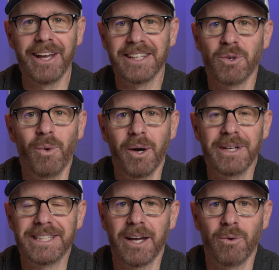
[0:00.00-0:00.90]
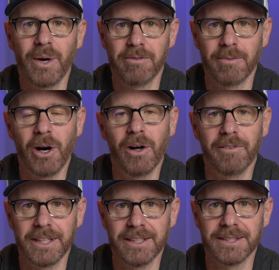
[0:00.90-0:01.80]
Okay, so what do we take away from
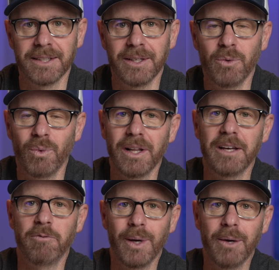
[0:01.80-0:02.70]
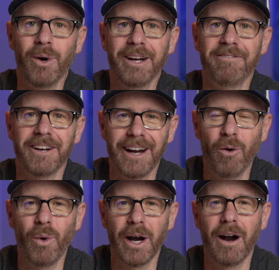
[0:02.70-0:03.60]
all of this? Well, if we want to
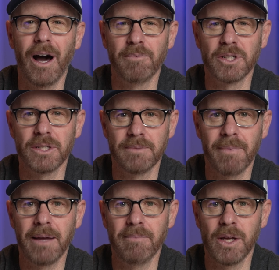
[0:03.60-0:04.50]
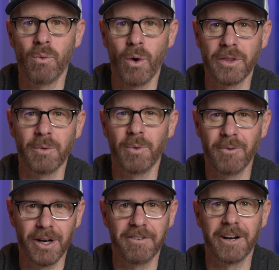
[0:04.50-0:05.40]
figure out what our options might be worth,
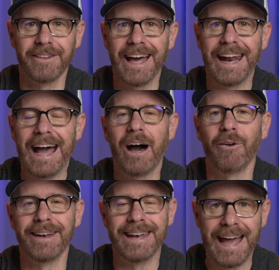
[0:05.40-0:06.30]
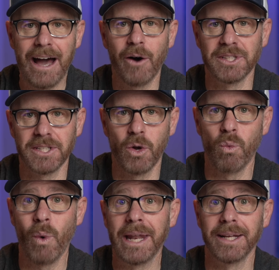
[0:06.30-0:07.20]
and we want to figure that out now
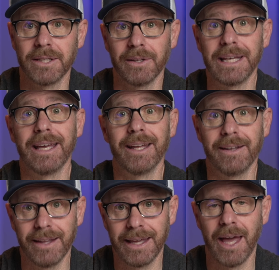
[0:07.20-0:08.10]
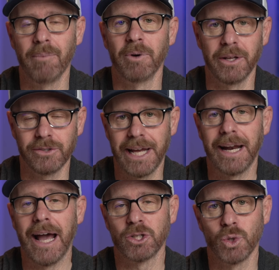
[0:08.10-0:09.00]
instead of waiting till the end of the game when
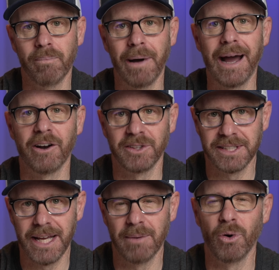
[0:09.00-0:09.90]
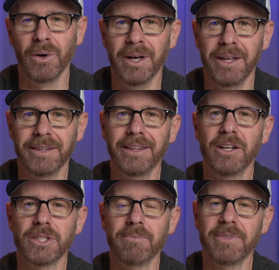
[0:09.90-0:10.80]
there's an actual buyer at the table,
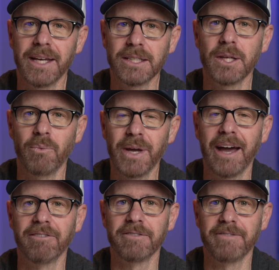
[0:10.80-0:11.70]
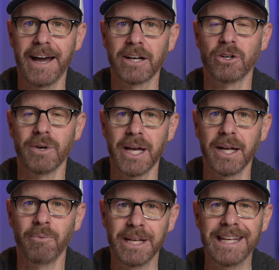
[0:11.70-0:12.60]
then there's some things that we have to
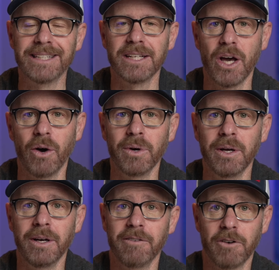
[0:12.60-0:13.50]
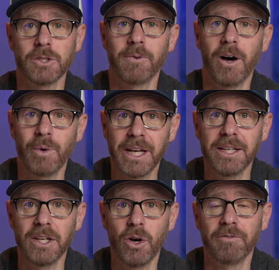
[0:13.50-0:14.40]
factor in and we need to know. First of all,
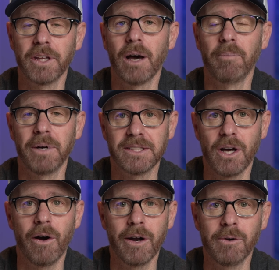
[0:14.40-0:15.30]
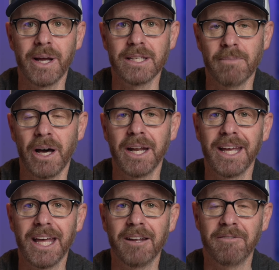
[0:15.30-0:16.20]
we need to know if the company's already raised
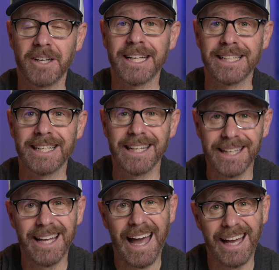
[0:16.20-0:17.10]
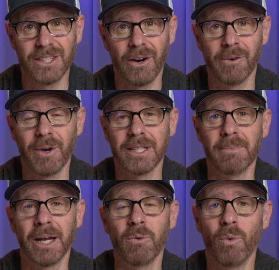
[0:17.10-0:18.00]
money, and if it has already
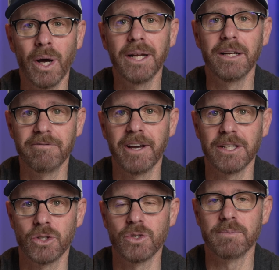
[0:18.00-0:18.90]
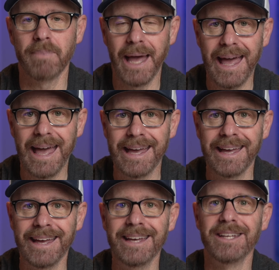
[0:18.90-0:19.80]
raised money, what did investors
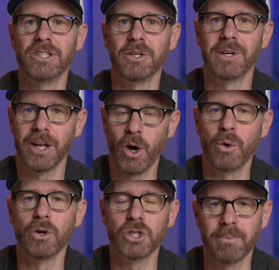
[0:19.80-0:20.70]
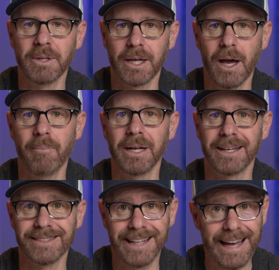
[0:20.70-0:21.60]
pay to get ownership in the
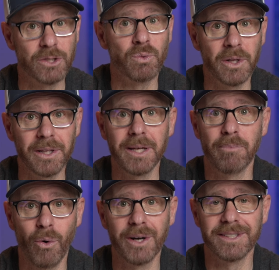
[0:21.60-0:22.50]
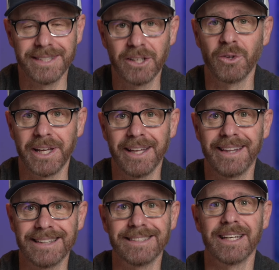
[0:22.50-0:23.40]
company? Because that's really important signal.
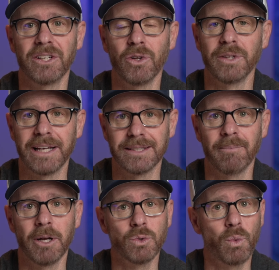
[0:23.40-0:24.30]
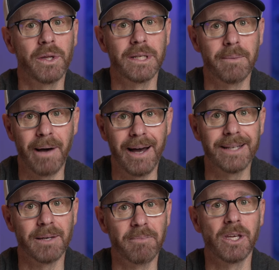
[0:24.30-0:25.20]
Again, that signal that somebody was willing to
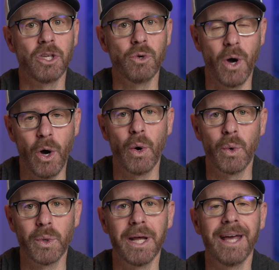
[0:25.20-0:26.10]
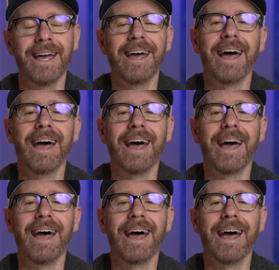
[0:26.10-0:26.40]
buy something you own